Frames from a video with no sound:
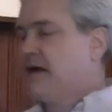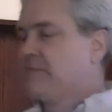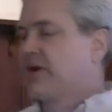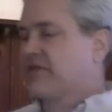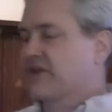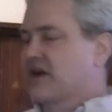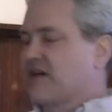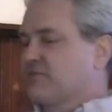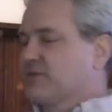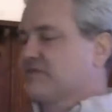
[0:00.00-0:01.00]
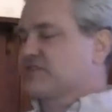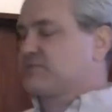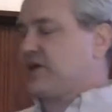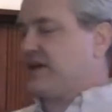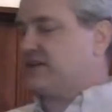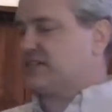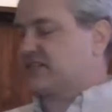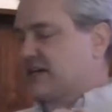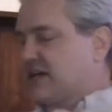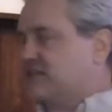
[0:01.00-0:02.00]
but the government of Spain
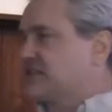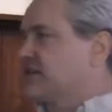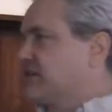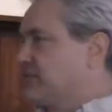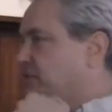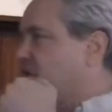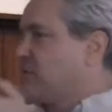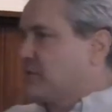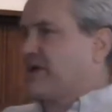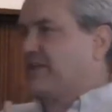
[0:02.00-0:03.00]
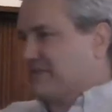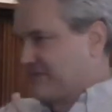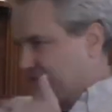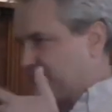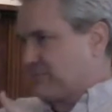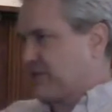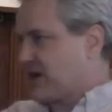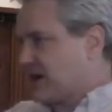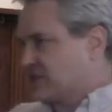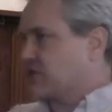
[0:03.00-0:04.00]
says that Paloma, that the
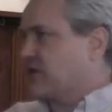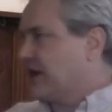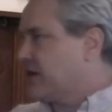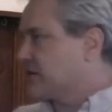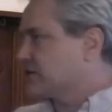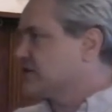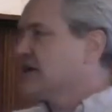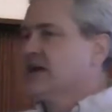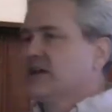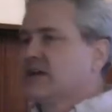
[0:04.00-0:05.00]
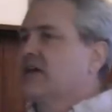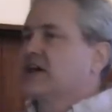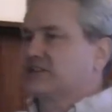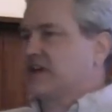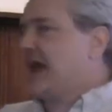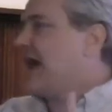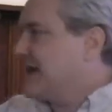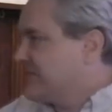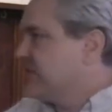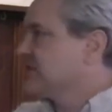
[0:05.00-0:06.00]
Picasso heirs get to
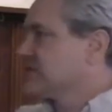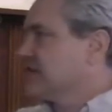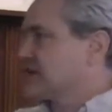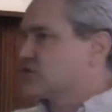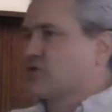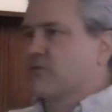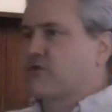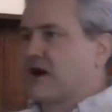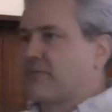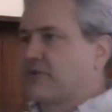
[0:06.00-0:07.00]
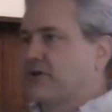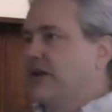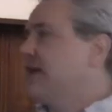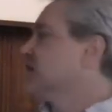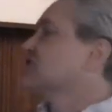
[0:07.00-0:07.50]
have the intellectual property and